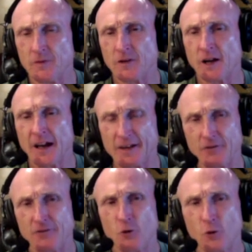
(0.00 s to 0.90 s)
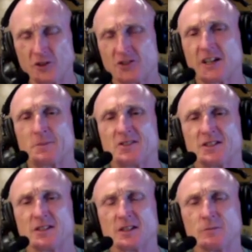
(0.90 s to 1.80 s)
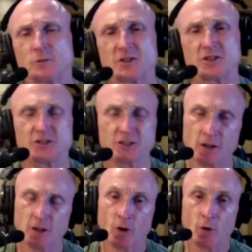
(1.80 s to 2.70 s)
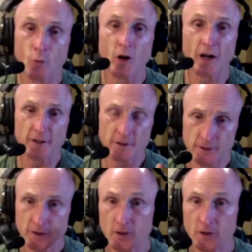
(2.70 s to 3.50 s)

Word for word: I have a four-step system, which is one,